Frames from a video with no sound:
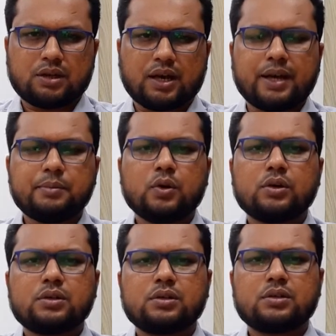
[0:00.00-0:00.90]
I am
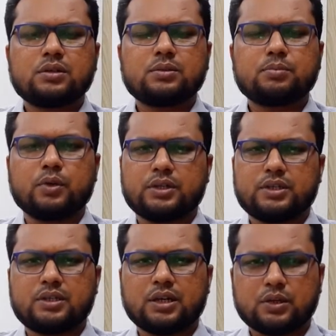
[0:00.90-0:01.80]
not
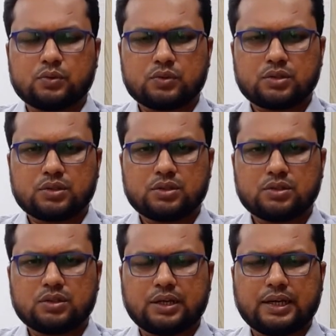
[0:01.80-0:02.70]
pointing out
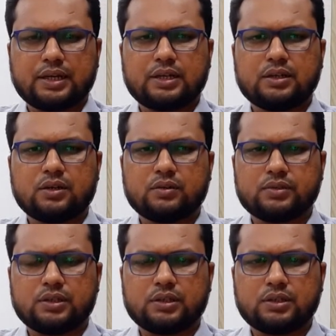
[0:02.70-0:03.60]
any of
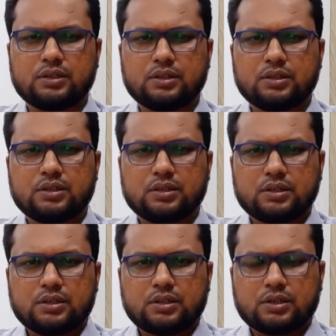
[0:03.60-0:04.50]
the
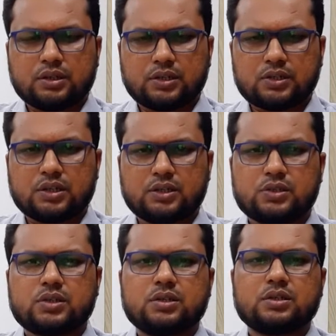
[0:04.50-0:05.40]

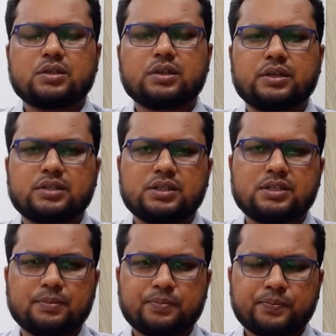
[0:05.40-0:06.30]
research
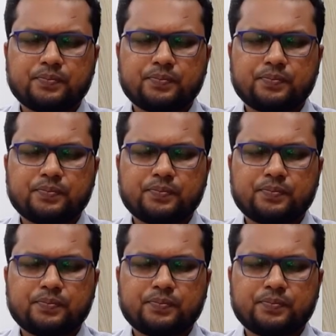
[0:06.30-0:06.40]
criticism.